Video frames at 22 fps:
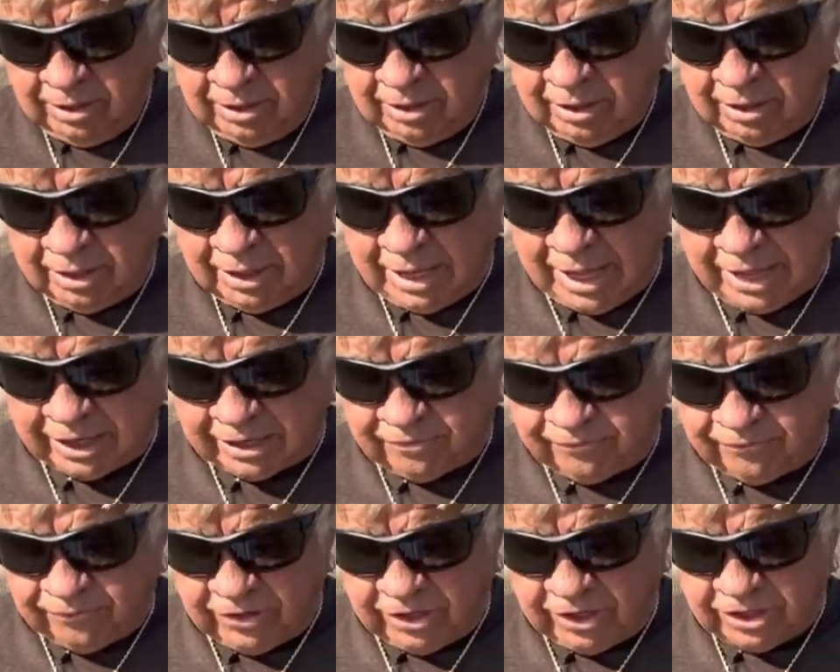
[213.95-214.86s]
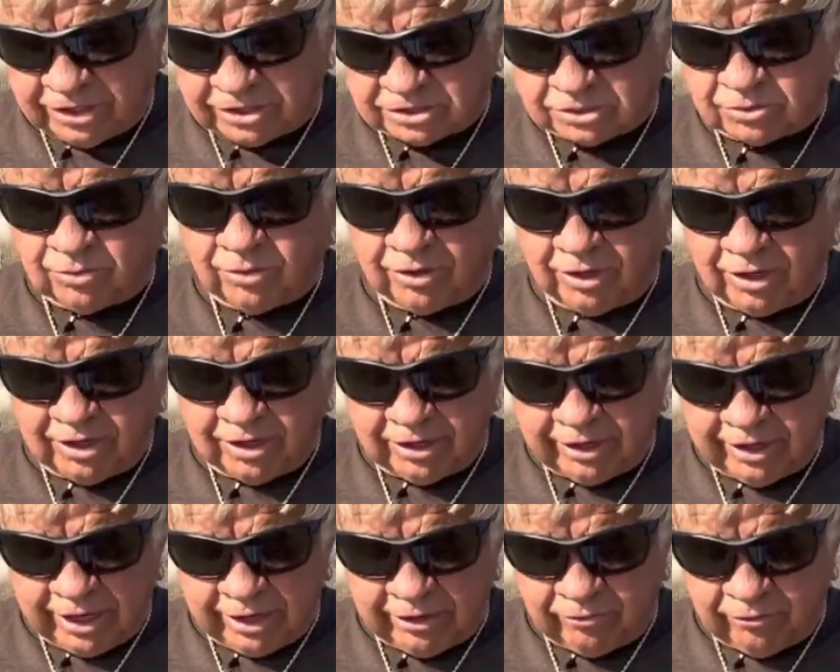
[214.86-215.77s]
Like a fish with a little
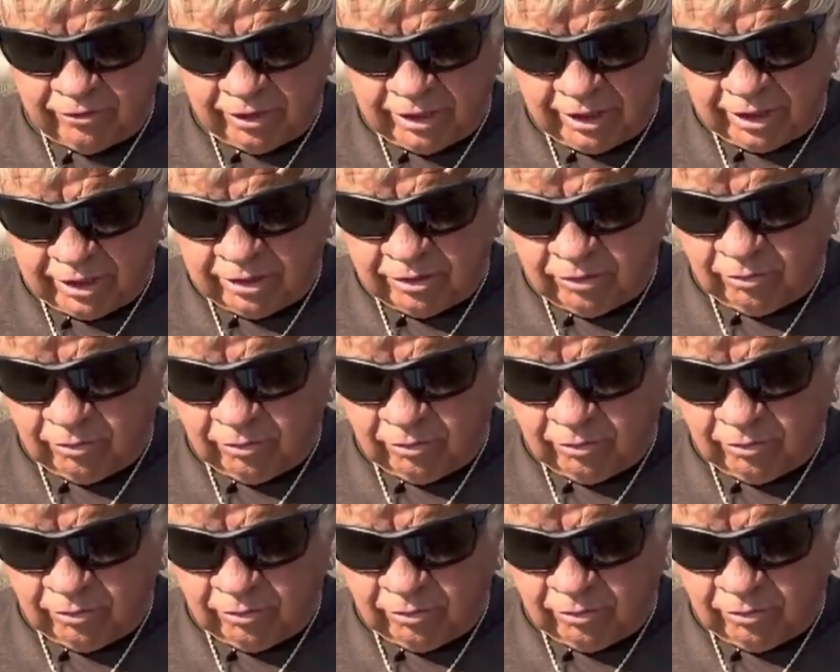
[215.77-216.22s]
Ned rig,